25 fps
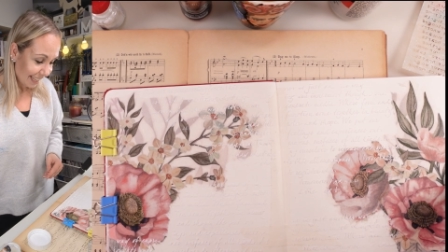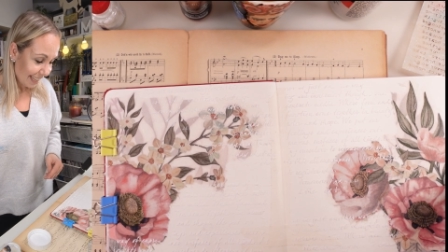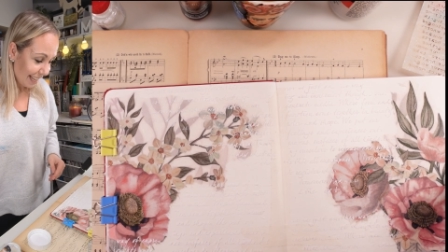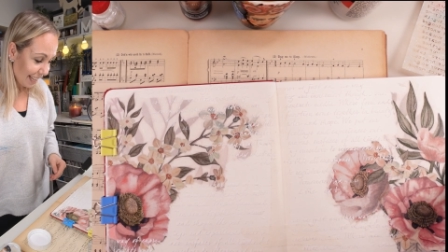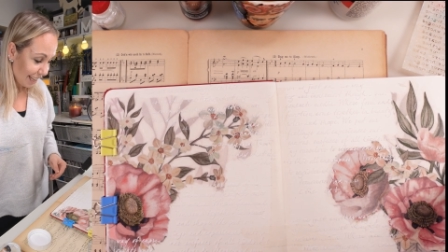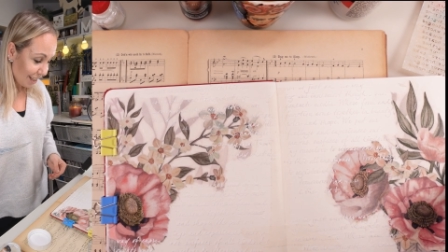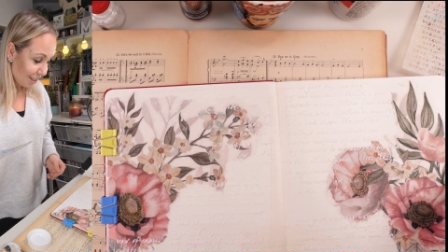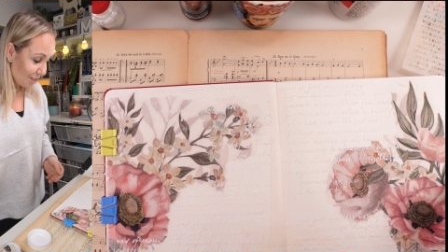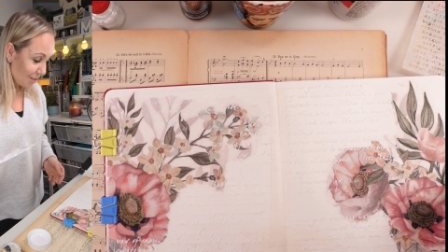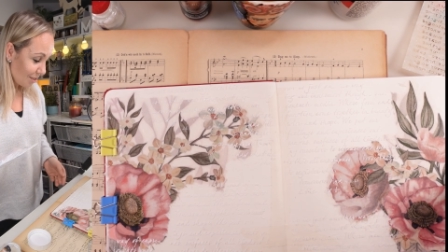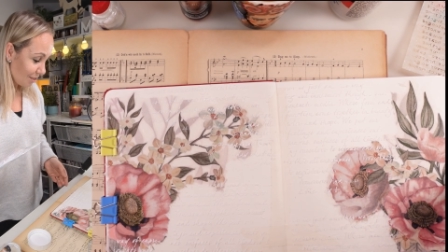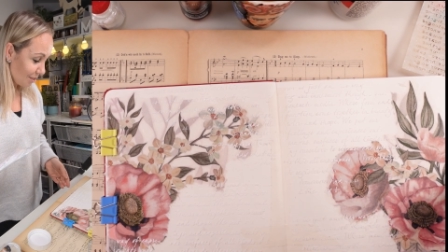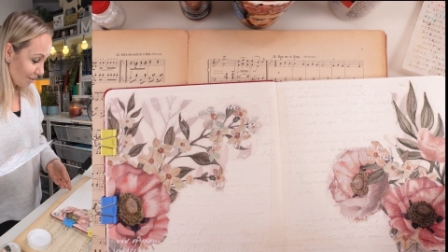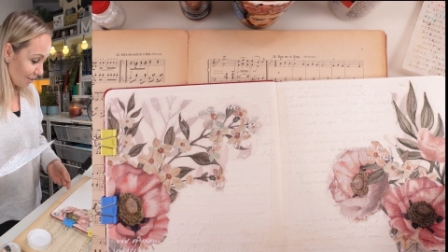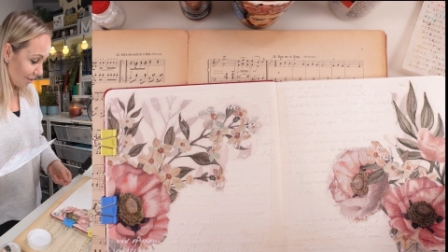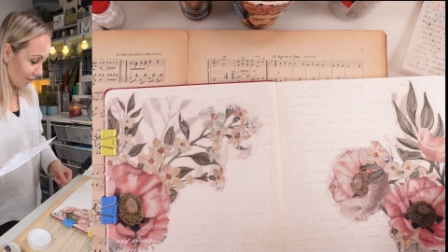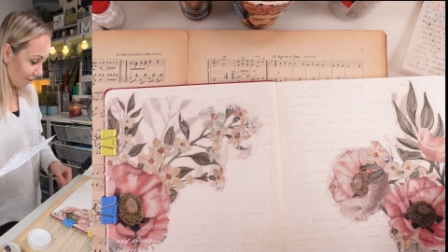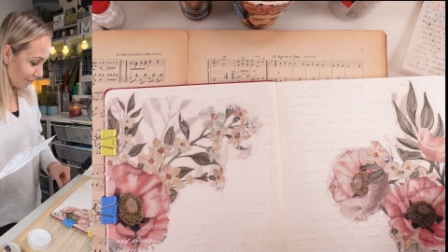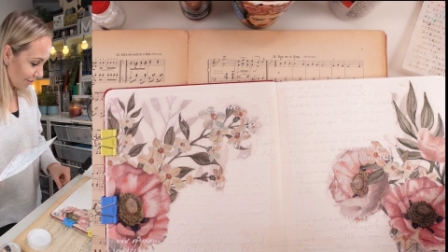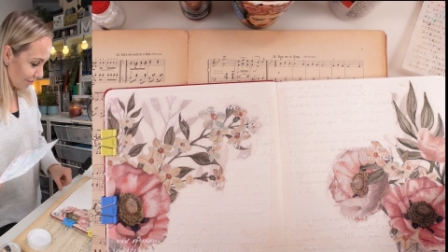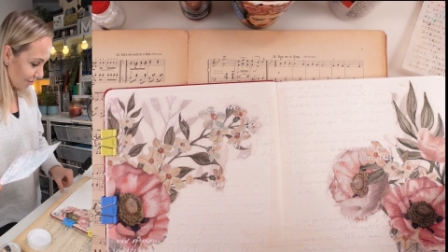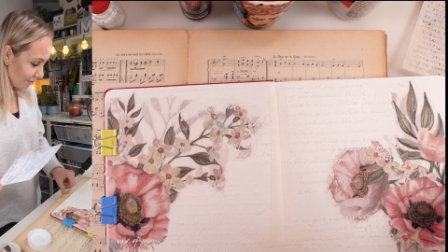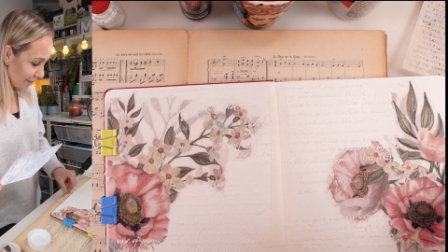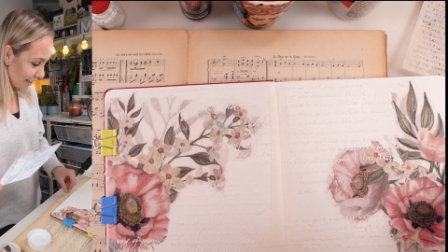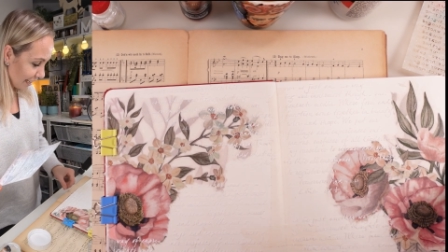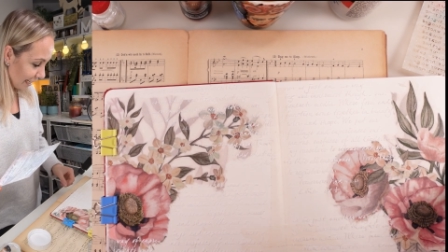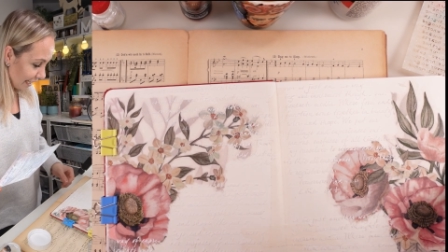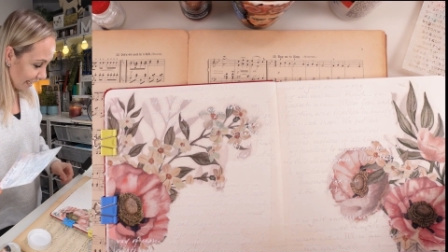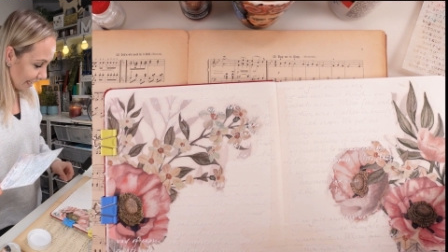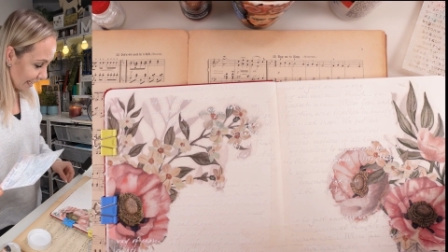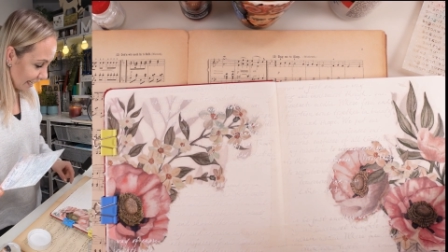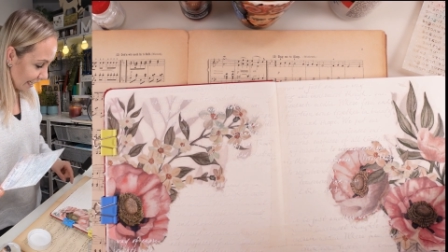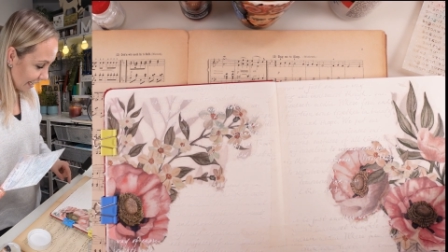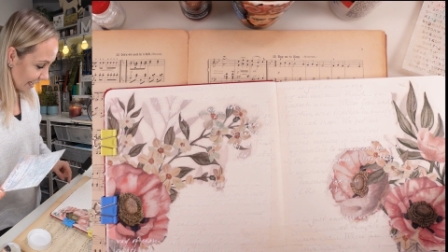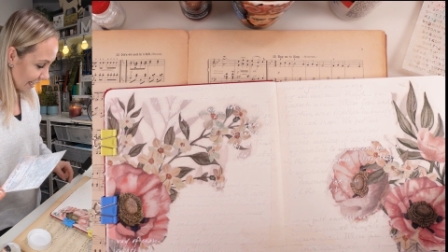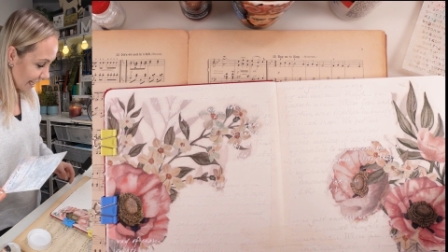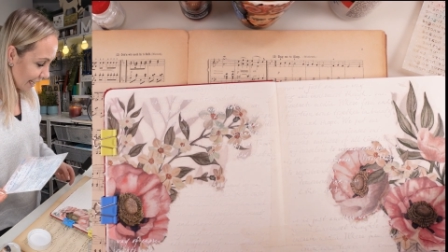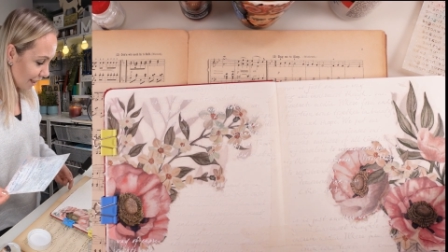that you don't really
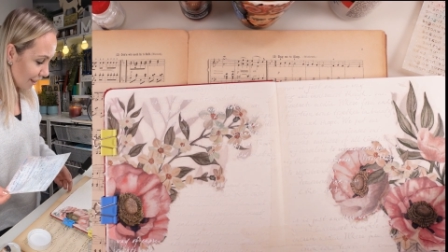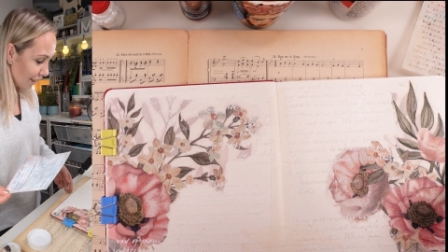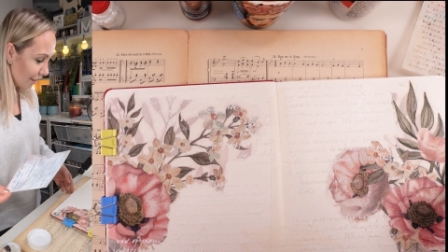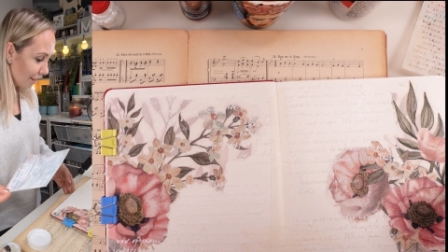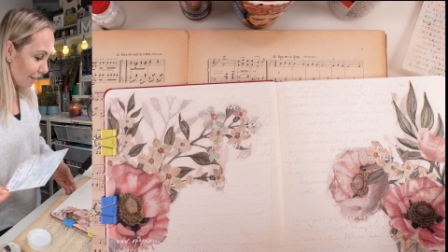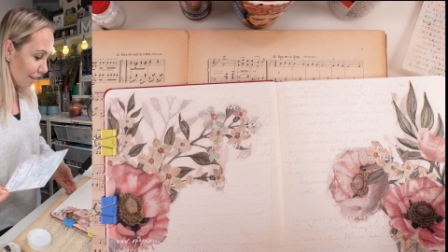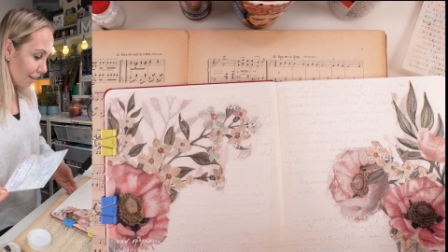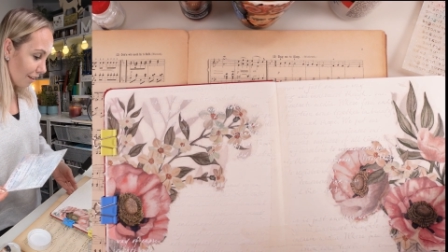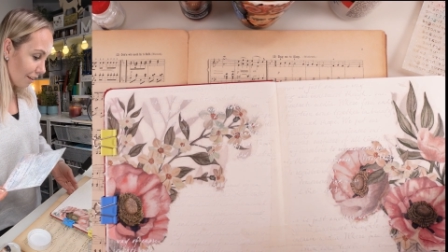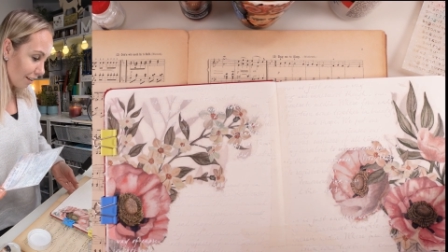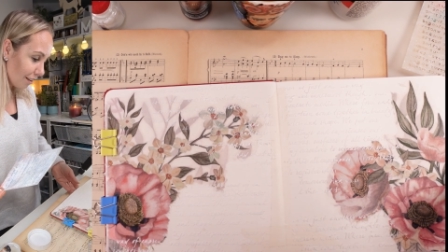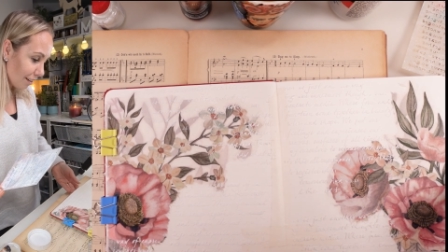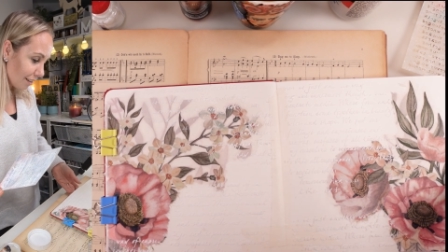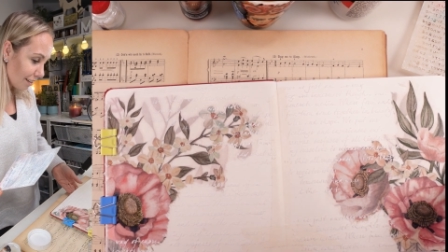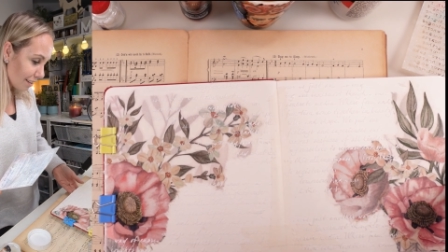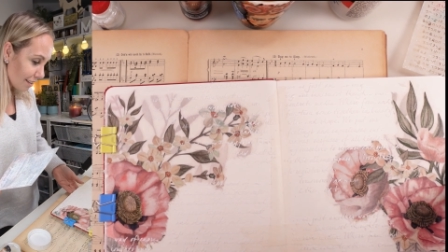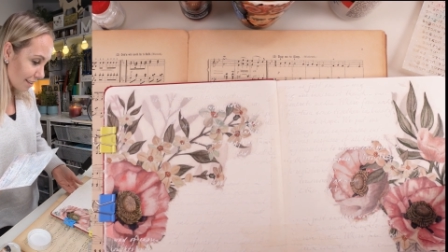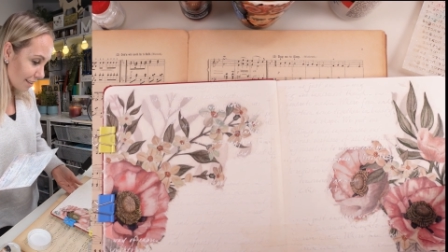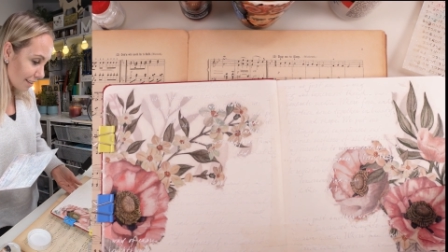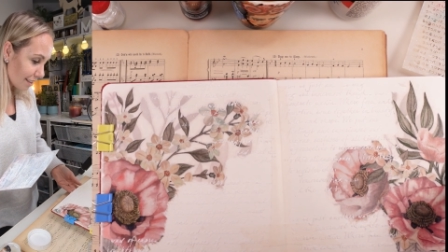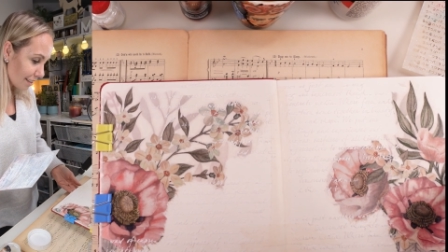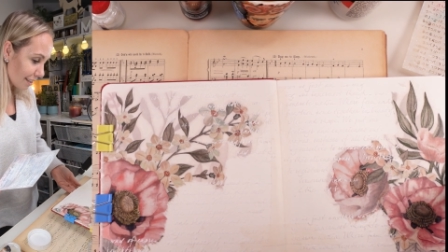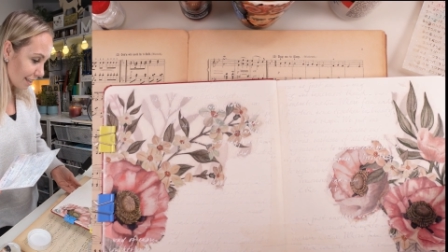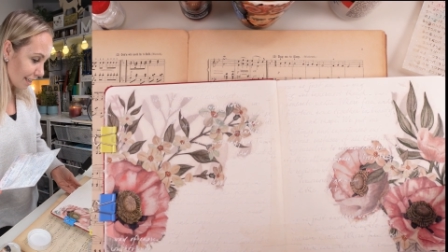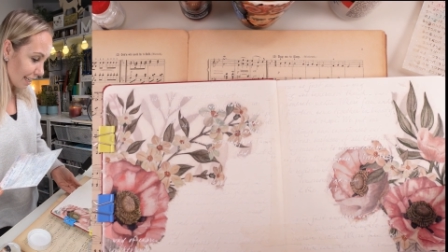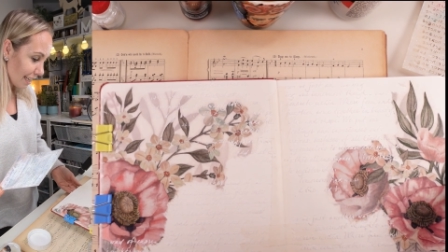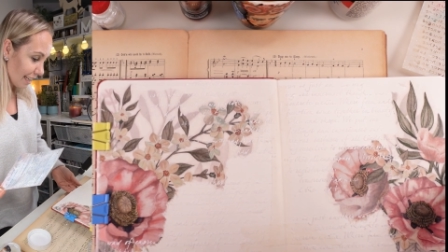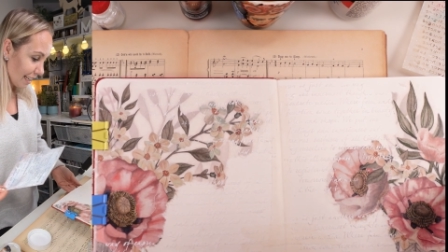need a lot